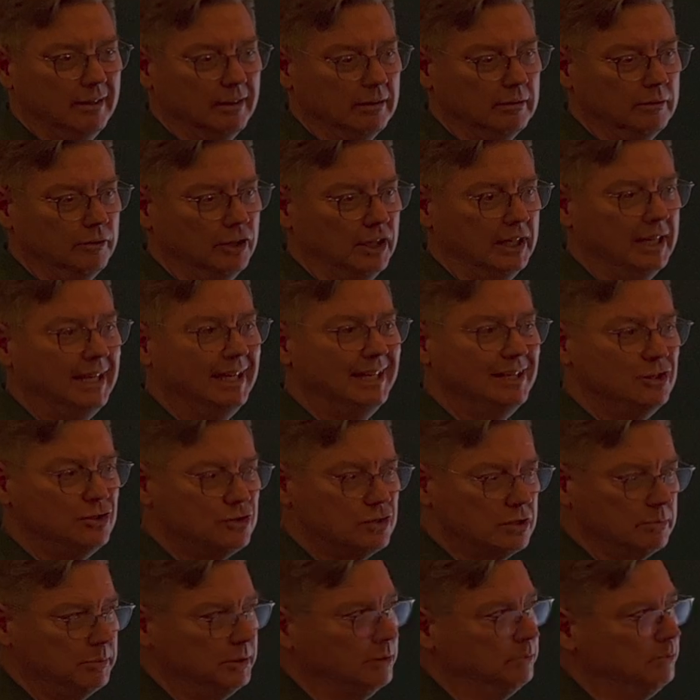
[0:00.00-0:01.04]
uh, the
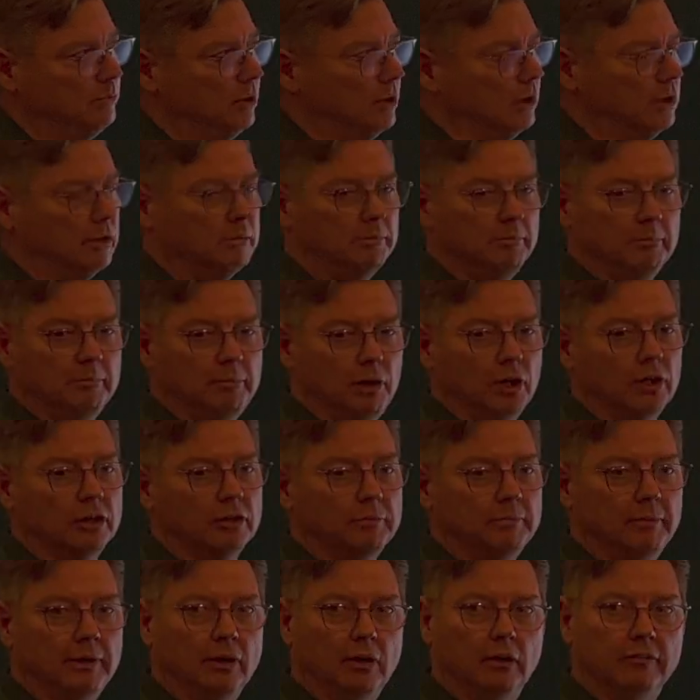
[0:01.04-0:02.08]
instrument part part
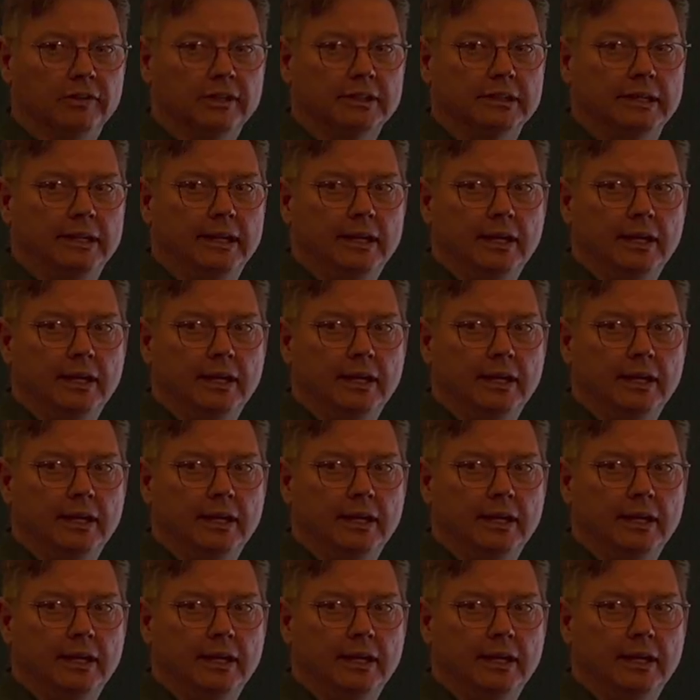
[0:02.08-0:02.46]
of it,